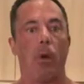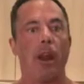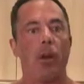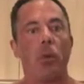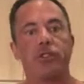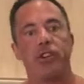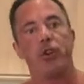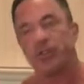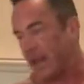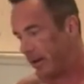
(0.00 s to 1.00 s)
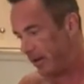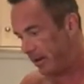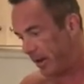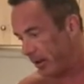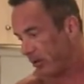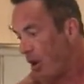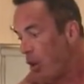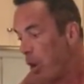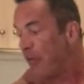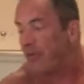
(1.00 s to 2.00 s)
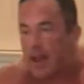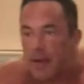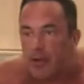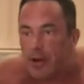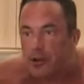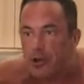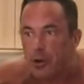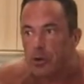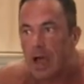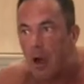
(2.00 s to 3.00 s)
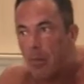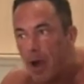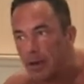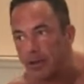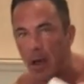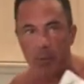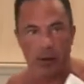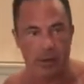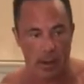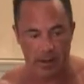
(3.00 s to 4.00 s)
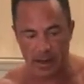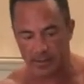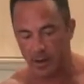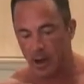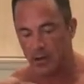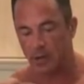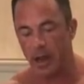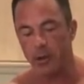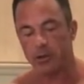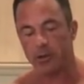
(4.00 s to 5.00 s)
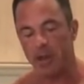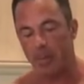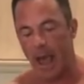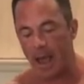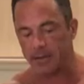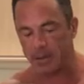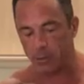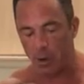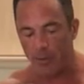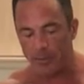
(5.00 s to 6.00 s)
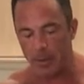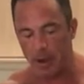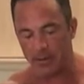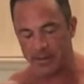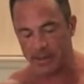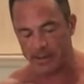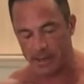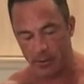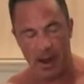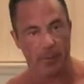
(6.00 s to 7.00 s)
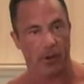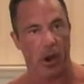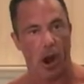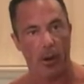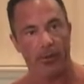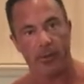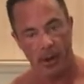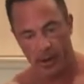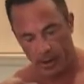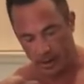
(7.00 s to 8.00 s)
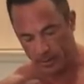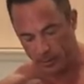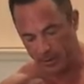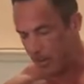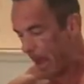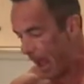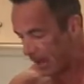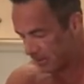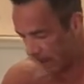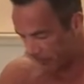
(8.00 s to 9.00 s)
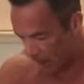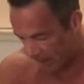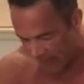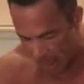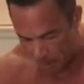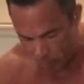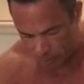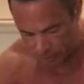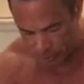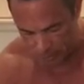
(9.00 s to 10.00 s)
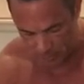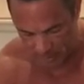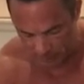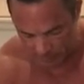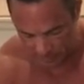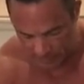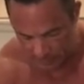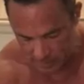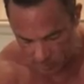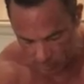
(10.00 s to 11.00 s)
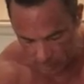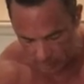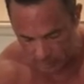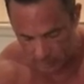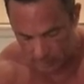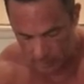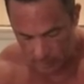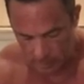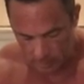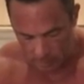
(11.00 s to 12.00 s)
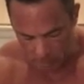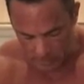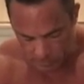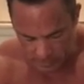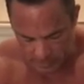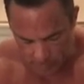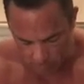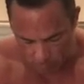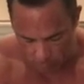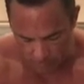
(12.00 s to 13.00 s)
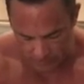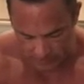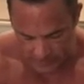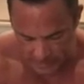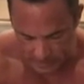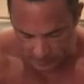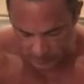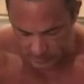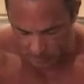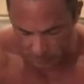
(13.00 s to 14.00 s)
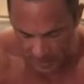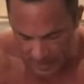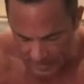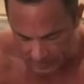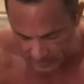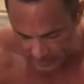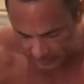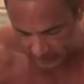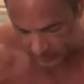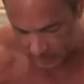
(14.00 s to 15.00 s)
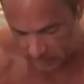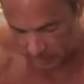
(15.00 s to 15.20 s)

what I don't want you to do is get into details. What flavor did you use? How much, how this? So I use 3 packs. It's roughly about 60 grams of carbs in the 3 packs. I've got apple. You can use whatever flavor you want. But what's really cool, you'll see. So if I ate this